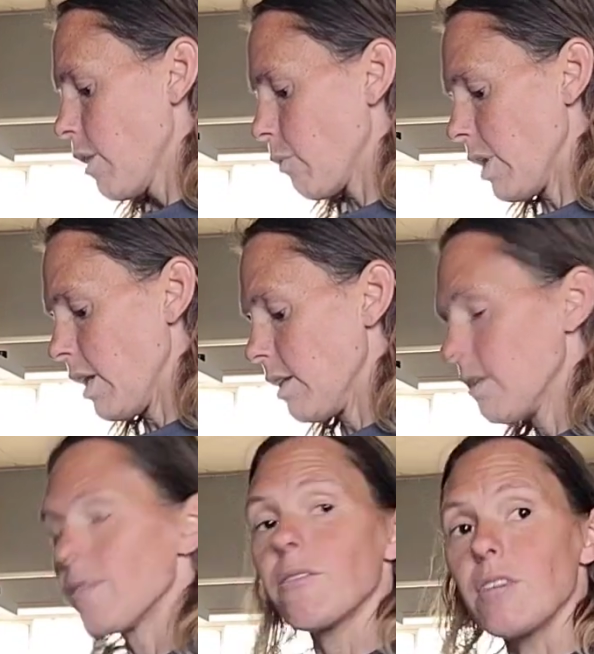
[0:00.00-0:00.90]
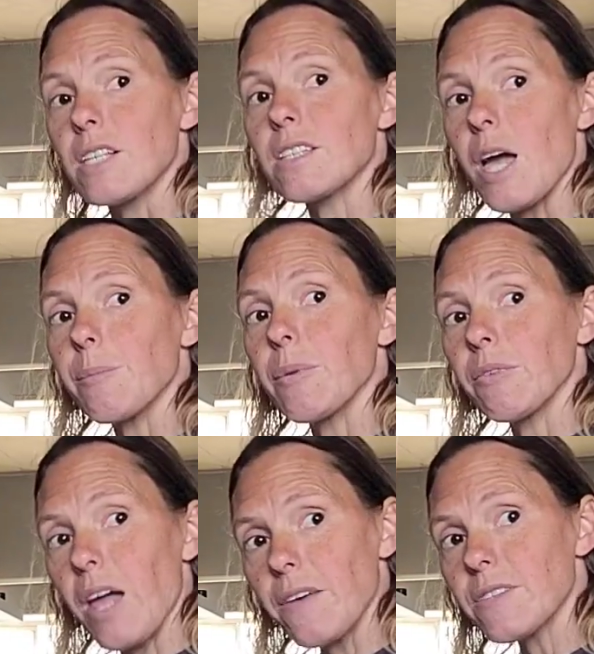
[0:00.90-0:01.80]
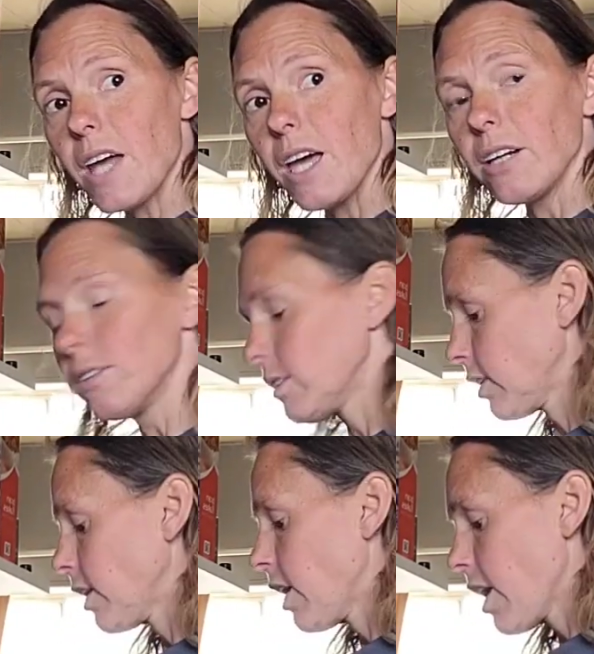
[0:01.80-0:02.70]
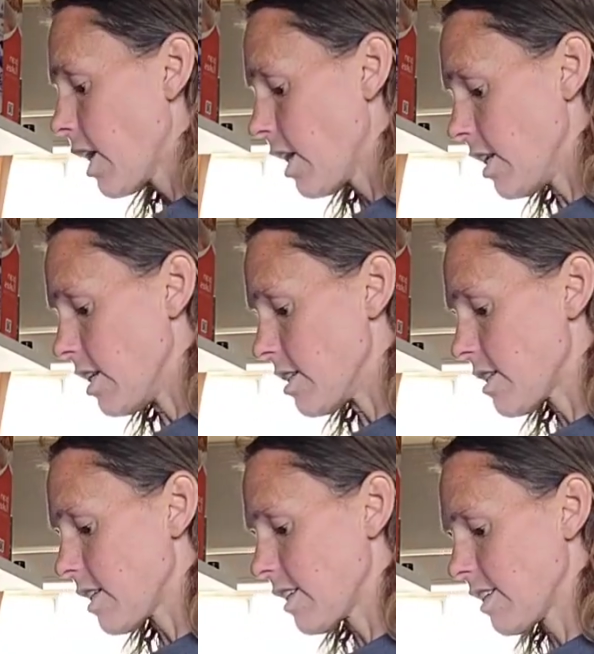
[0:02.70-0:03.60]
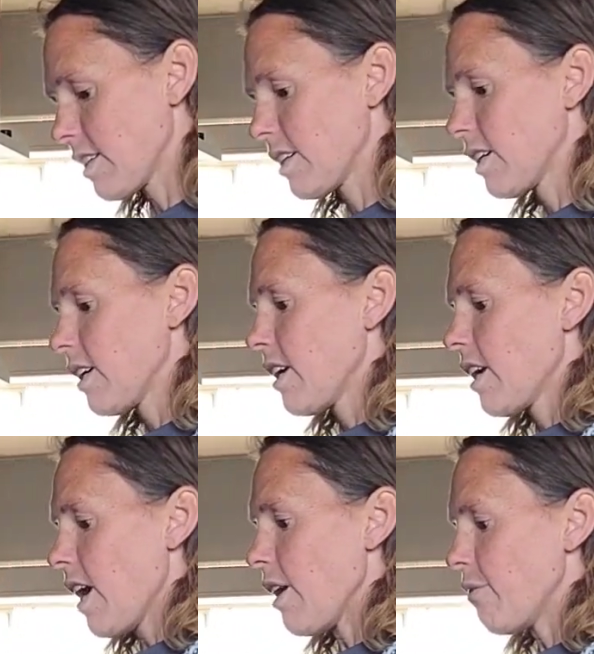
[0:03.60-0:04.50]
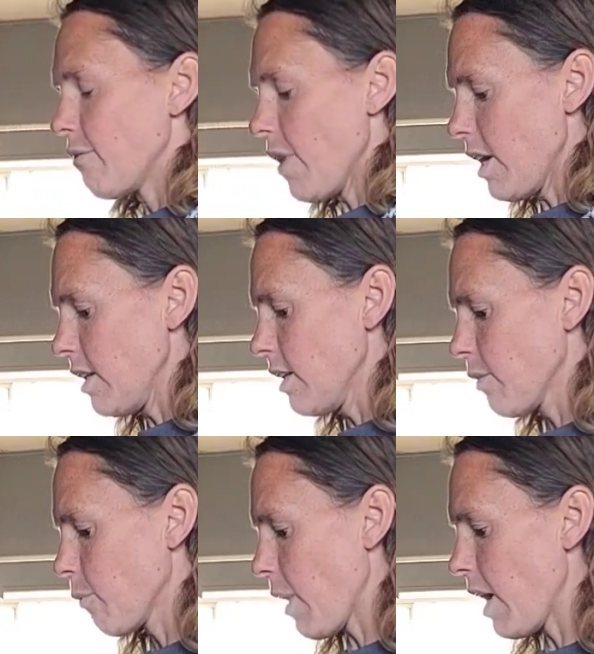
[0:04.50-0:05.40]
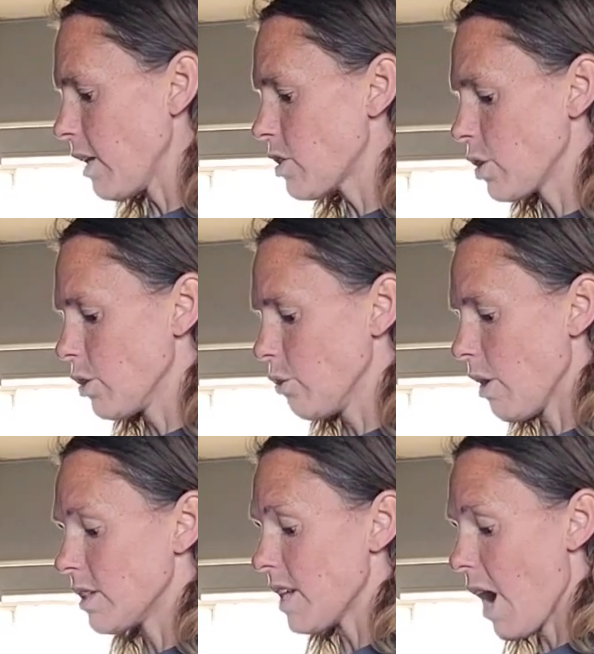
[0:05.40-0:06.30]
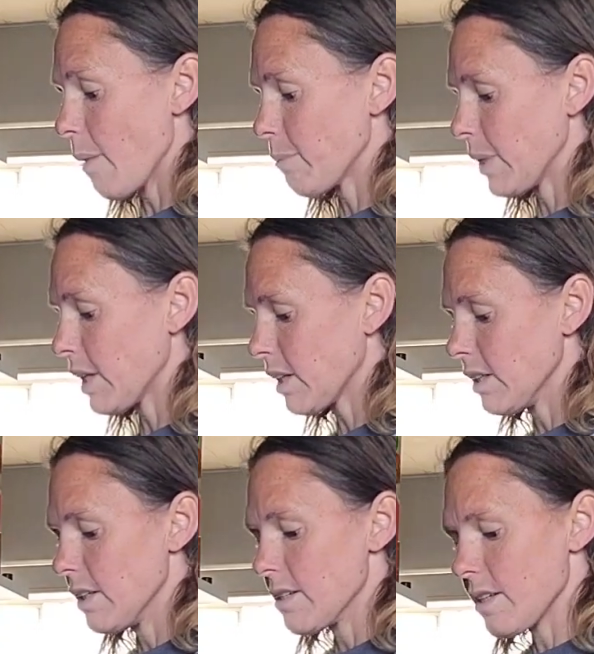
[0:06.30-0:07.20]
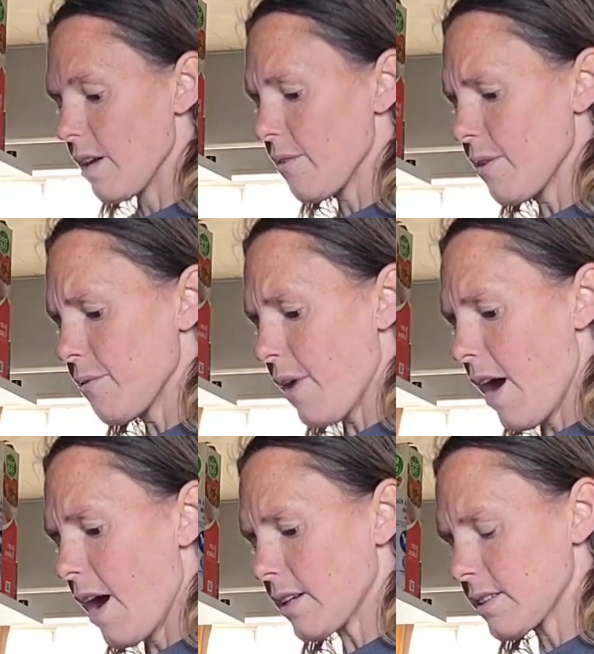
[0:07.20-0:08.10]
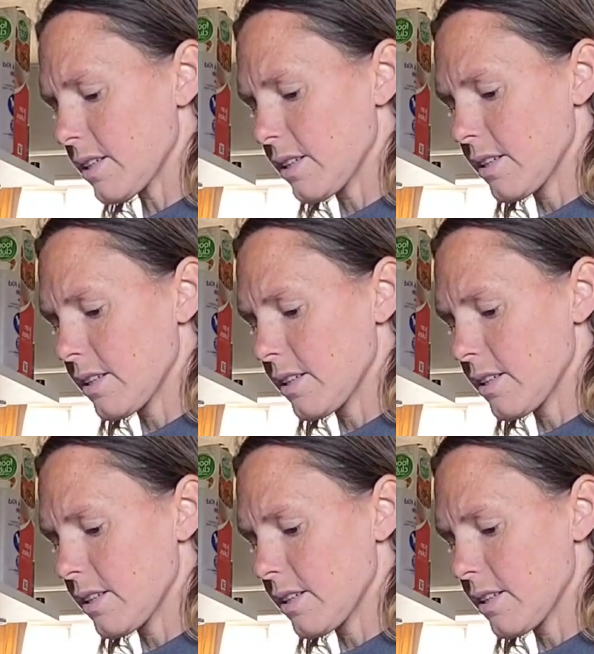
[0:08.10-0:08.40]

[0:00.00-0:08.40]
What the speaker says: when in this type of lifestyle. It is a fun way to adapt because of the fact